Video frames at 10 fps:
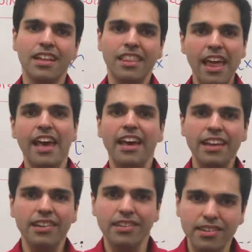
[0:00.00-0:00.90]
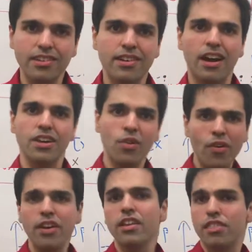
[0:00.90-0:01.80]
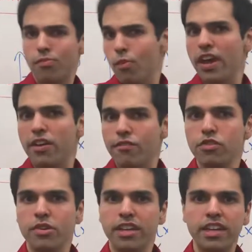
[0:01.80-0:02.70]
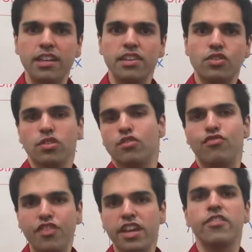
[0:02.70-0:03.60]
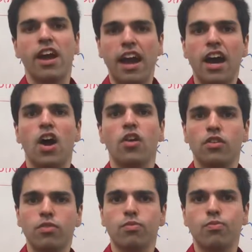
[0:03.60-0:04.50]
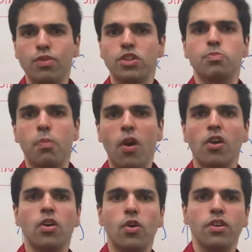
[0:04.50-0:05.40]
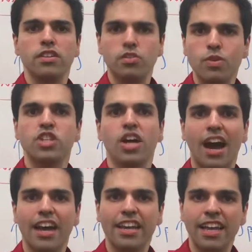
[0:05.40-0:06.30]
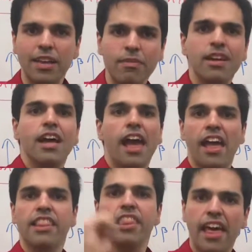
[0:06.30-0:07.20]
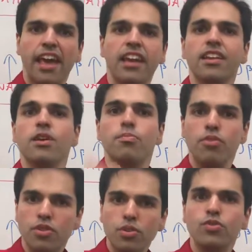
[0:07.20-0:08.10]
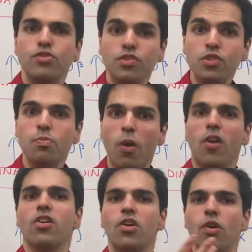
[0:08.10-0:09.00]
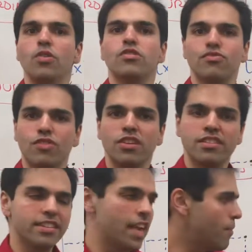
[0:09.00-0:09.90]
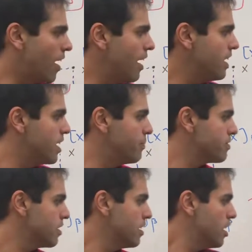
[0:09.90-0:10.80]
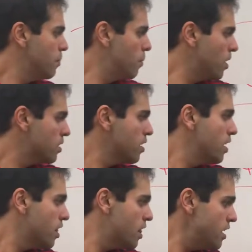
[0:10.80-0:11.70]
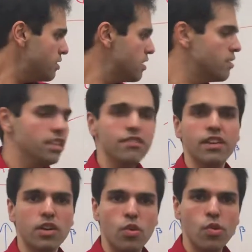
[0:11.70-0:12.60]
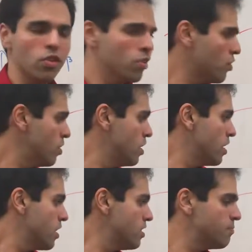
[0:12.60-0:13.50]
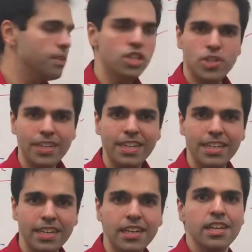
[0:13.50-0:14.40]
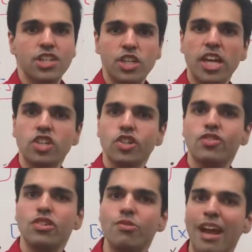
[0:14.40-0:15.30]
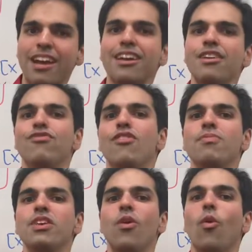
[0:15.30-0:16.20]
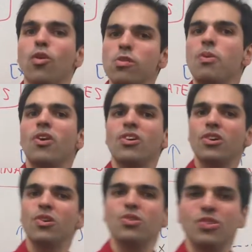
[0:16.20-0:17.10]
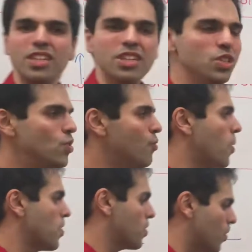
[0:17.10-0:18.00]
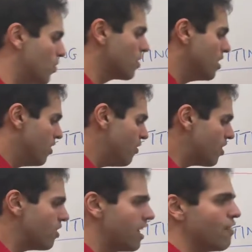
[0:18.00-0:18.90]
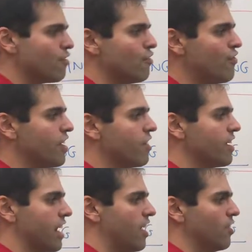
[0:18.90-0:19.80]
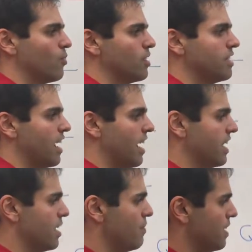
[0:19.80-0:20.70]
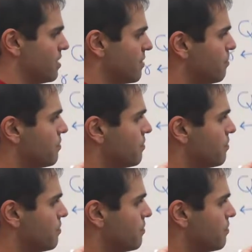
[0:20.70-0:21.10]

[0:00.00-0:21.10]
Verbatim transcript: Then the annoying way of doing it is just figure out which barcode is which item and then produce new barcodes for the same items. But this is even cooler. This machine changes directly from the old barcode to the new barcode without ever figuring out what the item is.